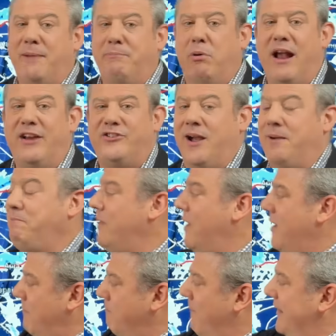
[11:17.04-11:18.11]
pressure
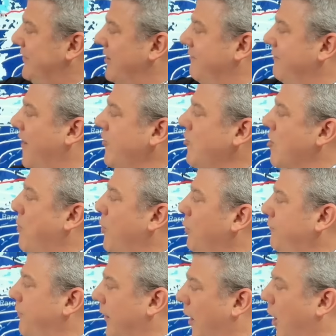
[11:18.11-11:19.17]
makes it vulnerable
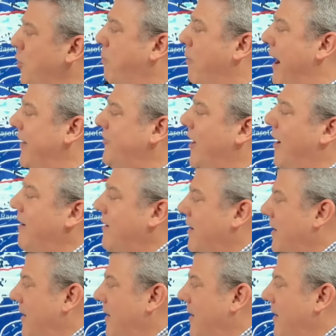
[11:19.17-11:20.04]
for low pressure